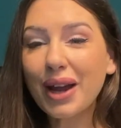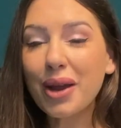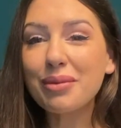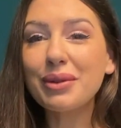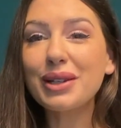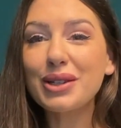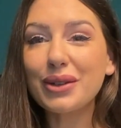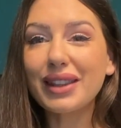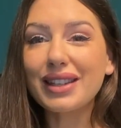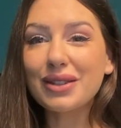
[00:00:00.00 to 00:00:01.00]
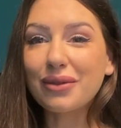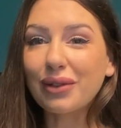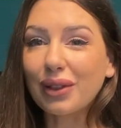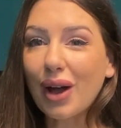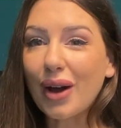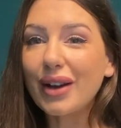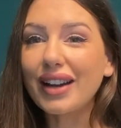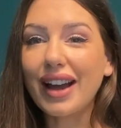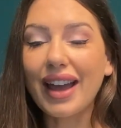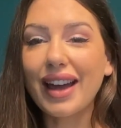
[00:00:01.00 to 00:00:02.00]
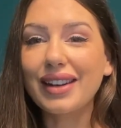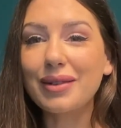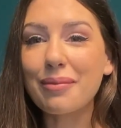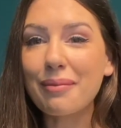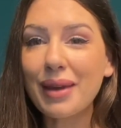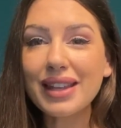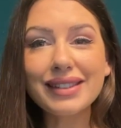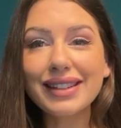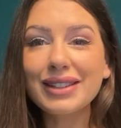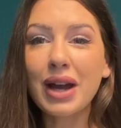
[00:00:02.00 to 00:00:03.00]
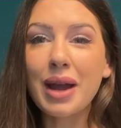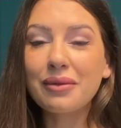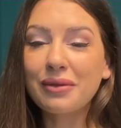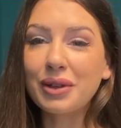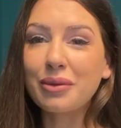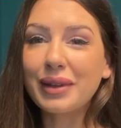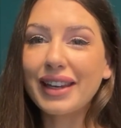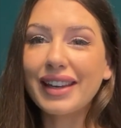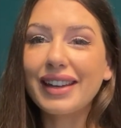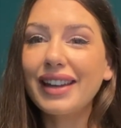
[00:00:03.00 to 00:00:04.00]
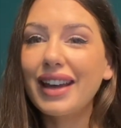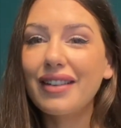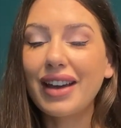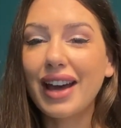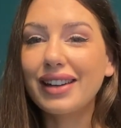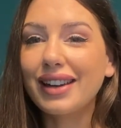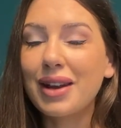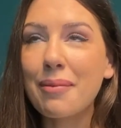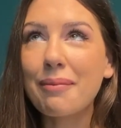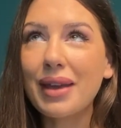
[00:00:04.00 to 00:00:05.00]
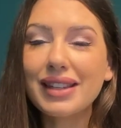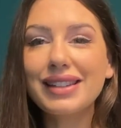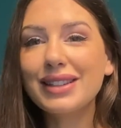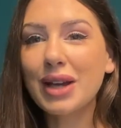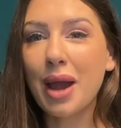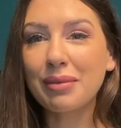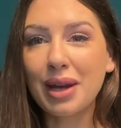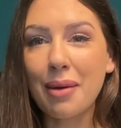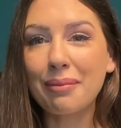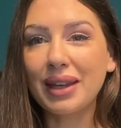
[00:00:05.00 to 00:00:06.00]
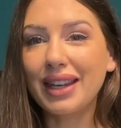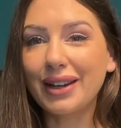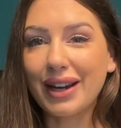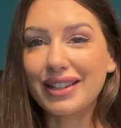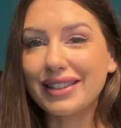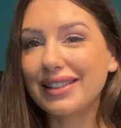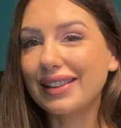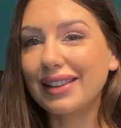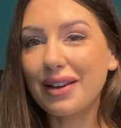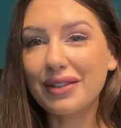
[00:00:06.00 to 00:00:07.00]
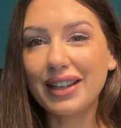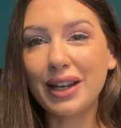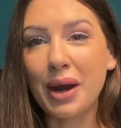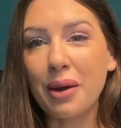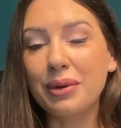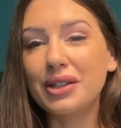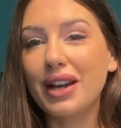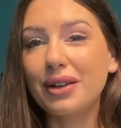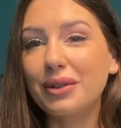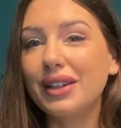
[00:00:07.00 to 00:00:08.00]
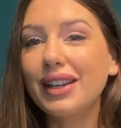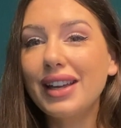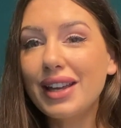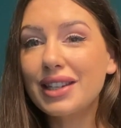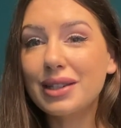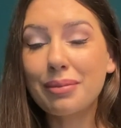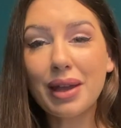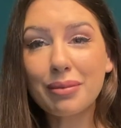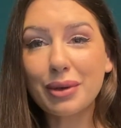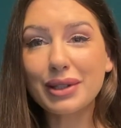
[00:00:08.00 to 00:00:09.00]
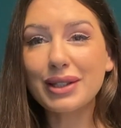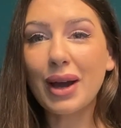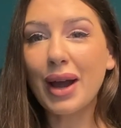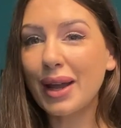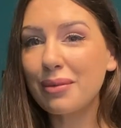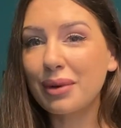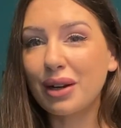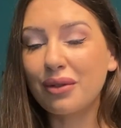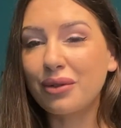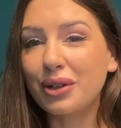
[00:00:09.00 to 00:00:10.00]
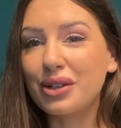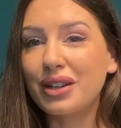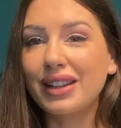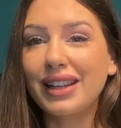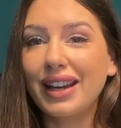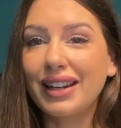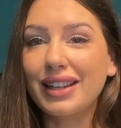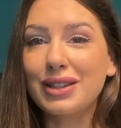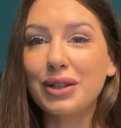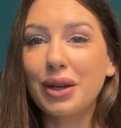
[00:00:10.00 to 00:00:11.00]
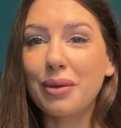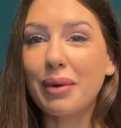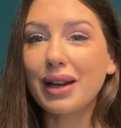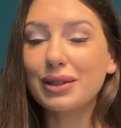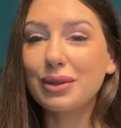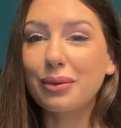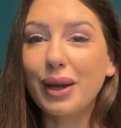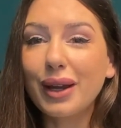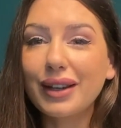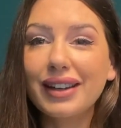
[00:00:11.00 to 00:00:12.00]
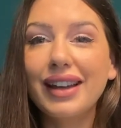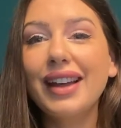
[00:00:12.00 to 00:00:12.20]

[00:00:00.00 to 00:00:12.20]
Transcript: I hope you enjoyed this vlog. I had an amazing time filming it. Had an amazing time in Armenia. I just love it here. I wish I could spend more time, but unfortunately I need to go back to work.